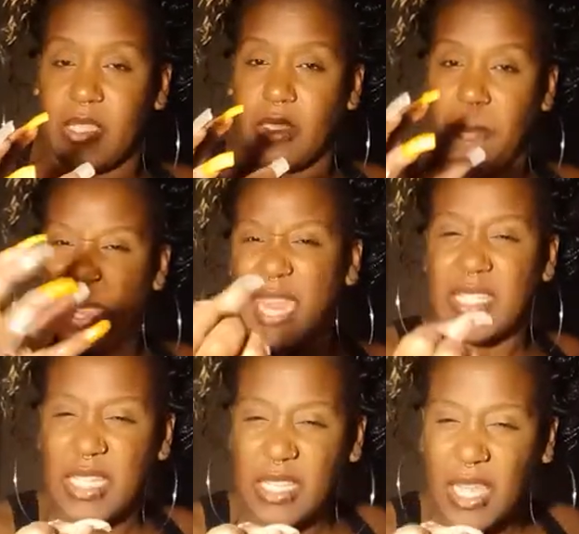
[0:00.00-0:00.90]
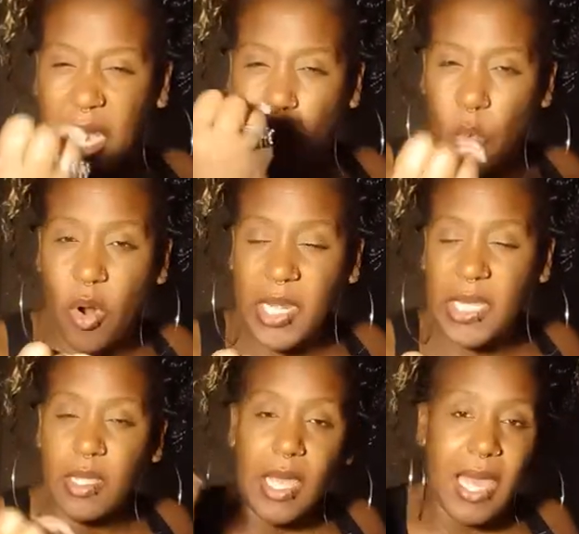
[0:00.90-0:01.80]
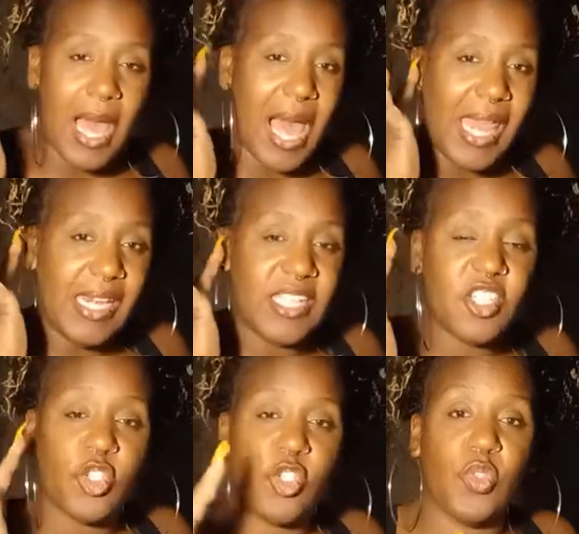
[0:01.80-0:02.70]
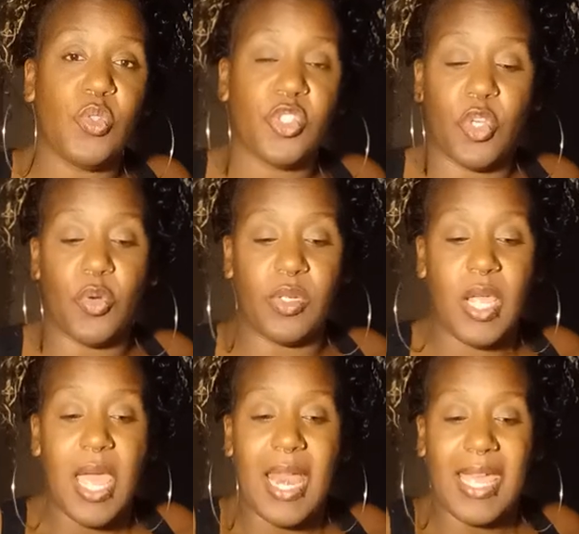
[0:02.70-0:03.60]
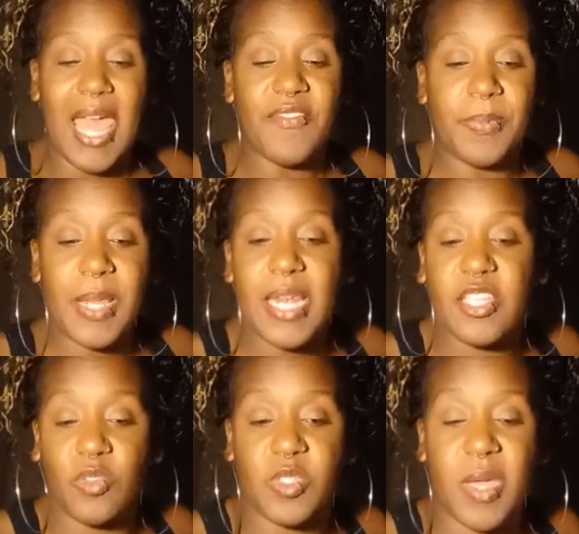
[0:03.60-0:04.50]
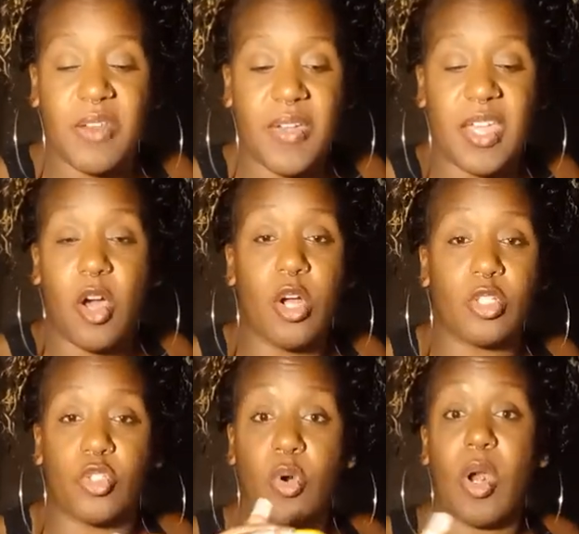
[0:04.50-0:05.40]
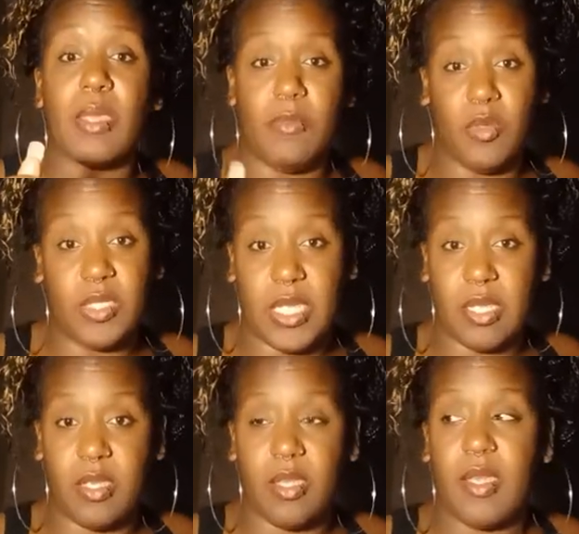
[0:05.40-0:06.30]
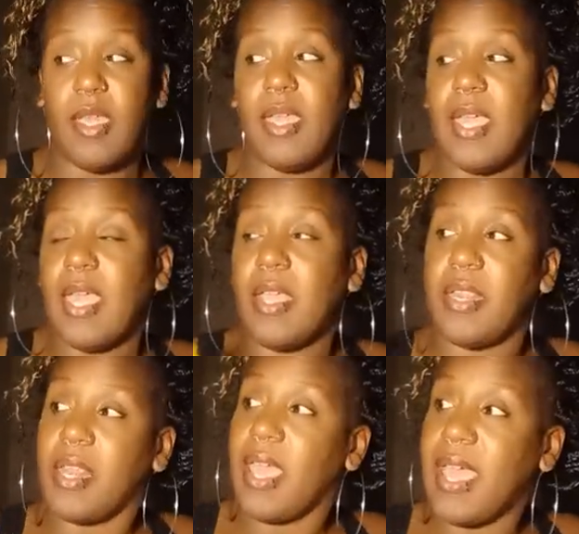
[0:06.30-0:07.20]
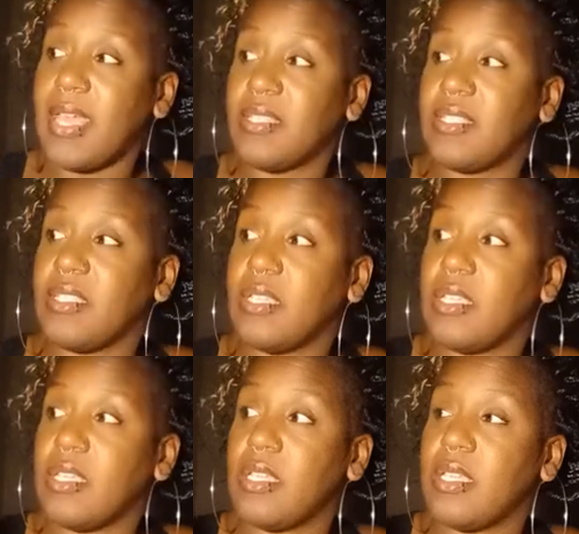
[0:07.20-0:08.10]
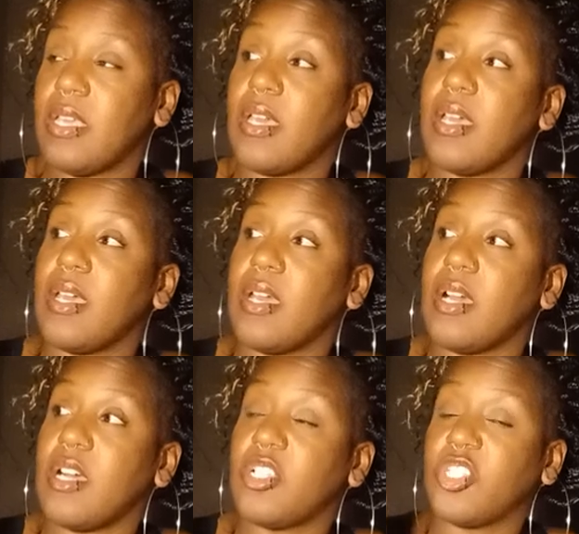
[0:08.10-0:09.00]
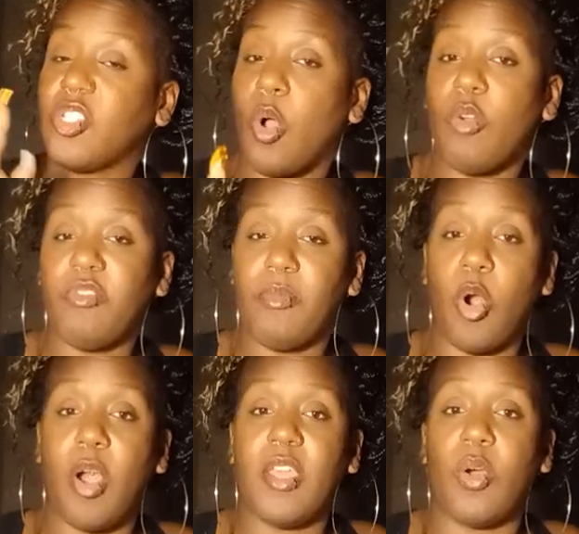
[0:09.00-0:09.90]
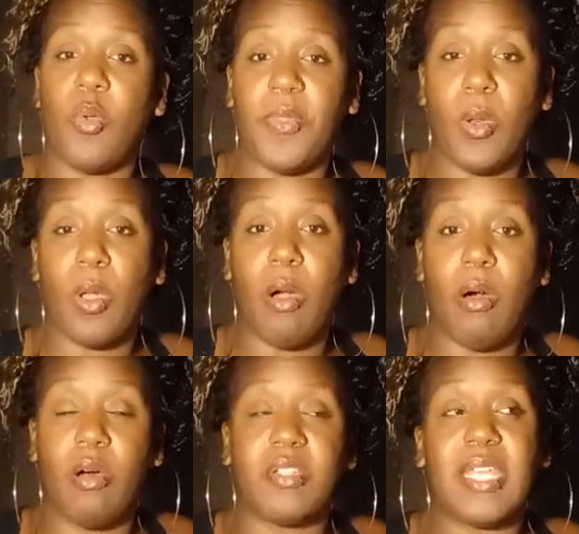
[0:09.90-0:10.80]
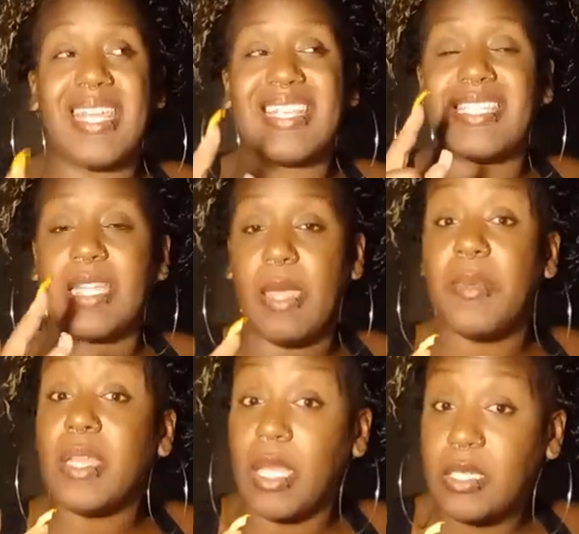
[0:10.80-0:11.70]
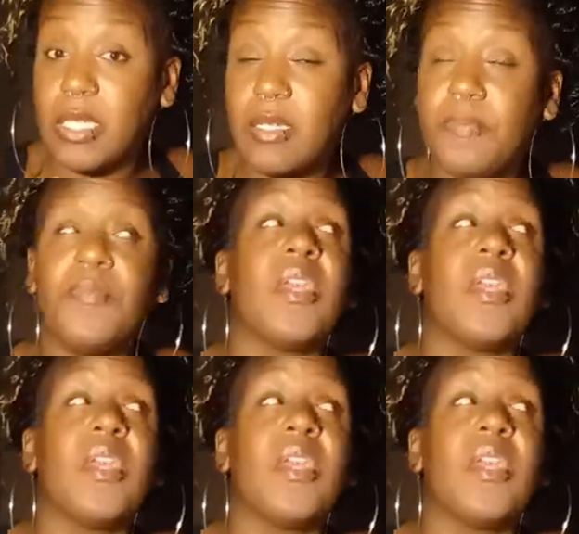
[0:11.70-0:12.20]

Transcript: the painting that I wanted, I listened to certain, like I have a playlist on Spotify called Drawing Music. And it has a song from Narnia on there called Escaping London.